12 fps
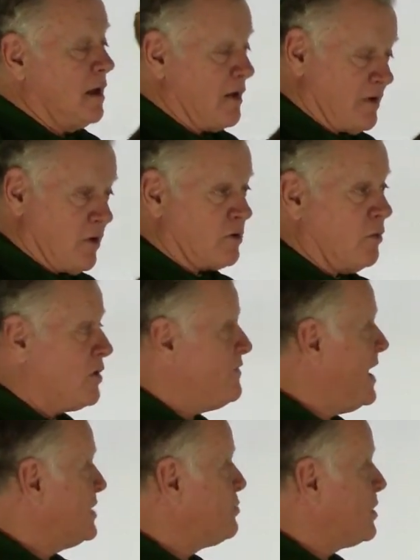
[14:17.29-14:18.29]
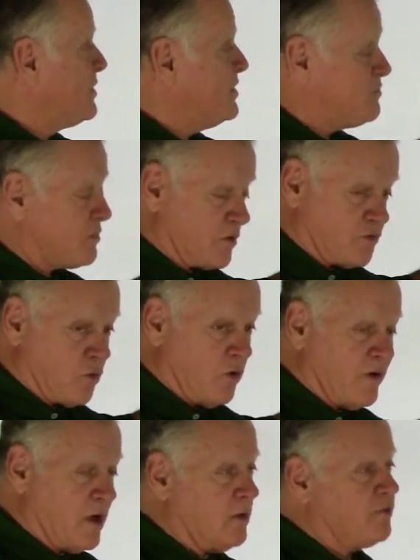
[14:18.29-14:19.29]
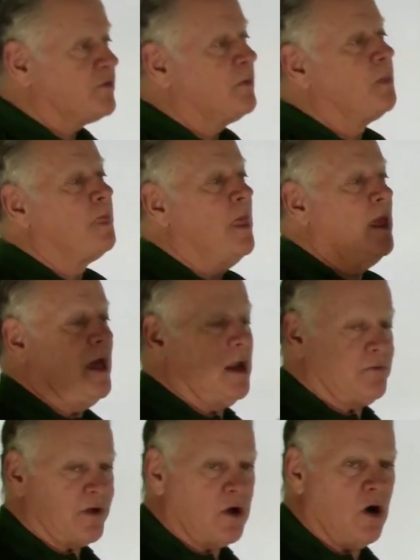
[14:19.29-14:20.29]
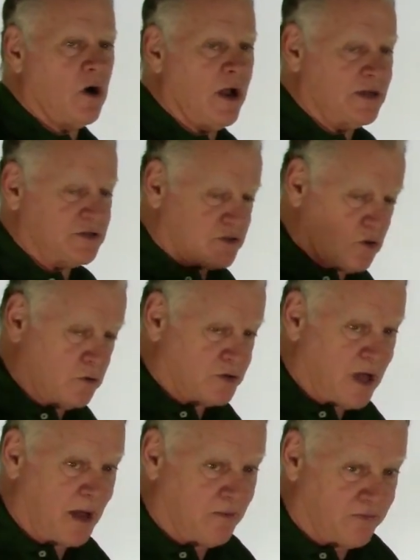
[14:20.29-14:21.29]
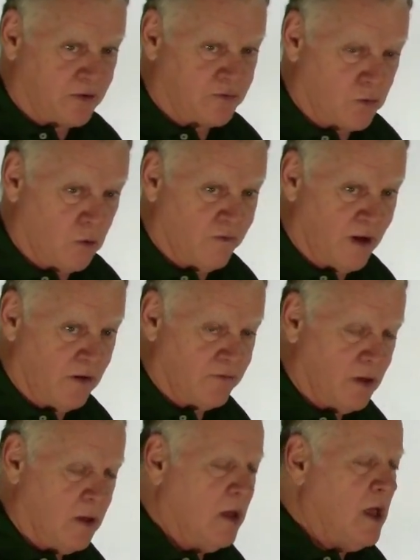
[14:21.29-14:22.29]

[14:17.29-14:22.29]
Every locomotive has one of these control valves, and every car has its own type of control valve.